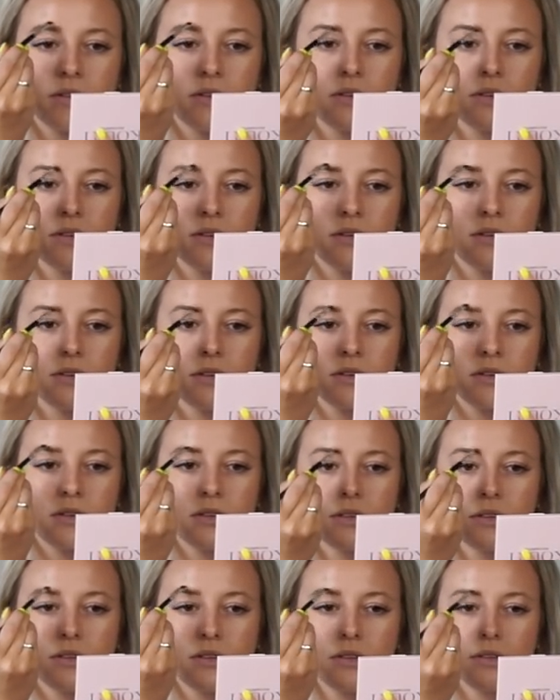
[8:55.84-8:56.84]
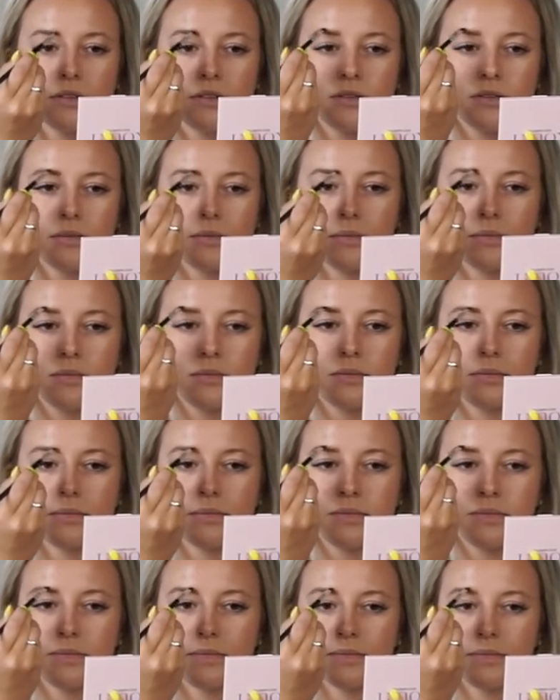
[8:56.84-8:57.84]

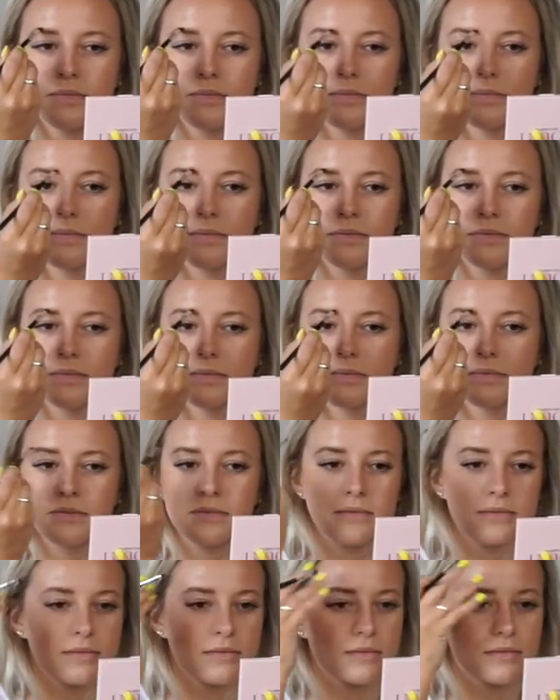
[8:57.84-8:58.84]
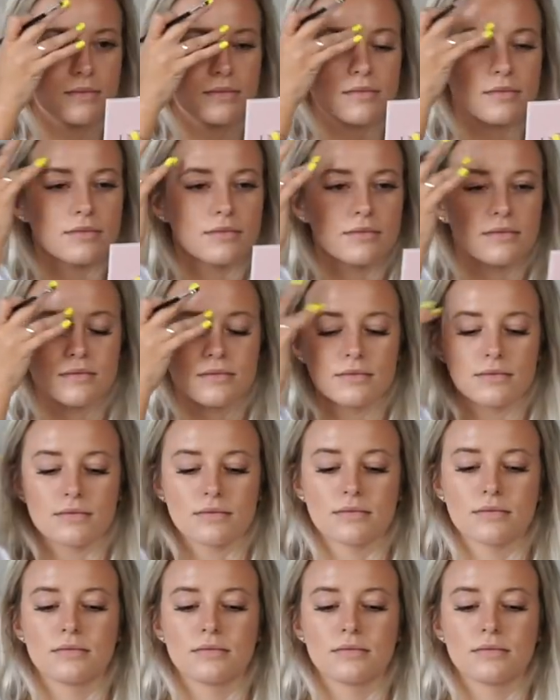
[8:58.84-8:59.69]
This person isn't speaking.